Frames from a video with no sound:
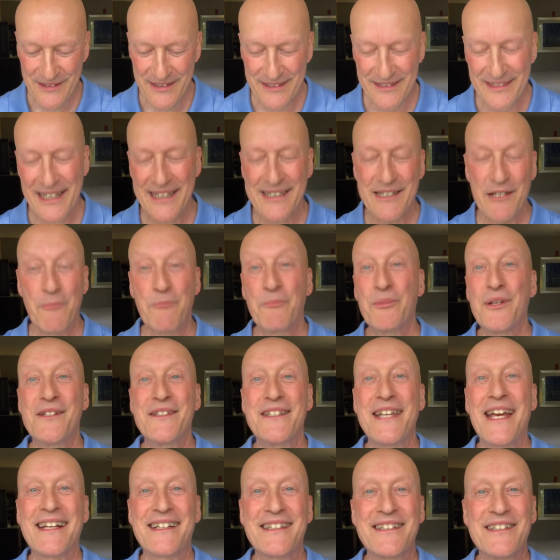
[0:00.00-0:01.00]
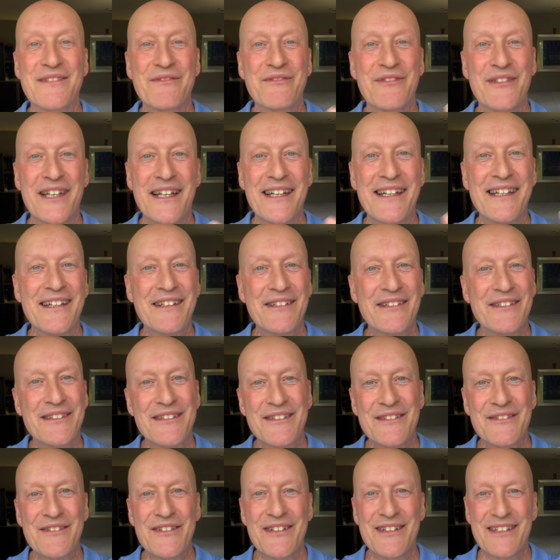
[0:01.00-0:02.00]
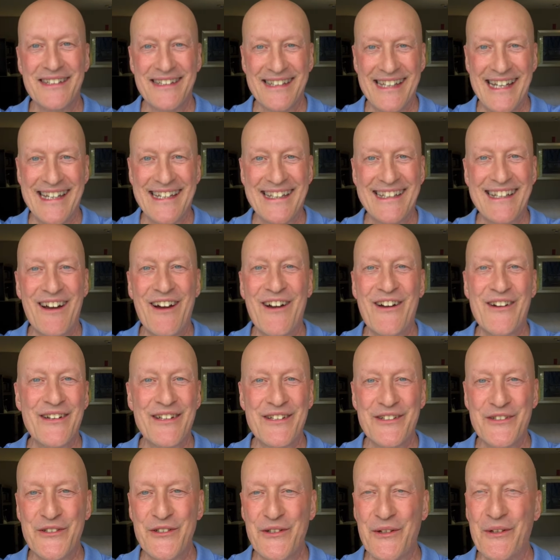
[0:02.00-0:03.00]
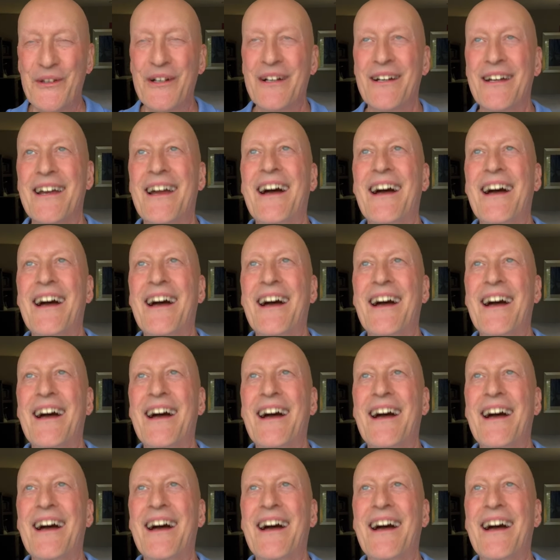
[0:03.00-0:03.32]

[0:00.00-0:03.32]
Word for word: like a protective layer of light-hearted joy.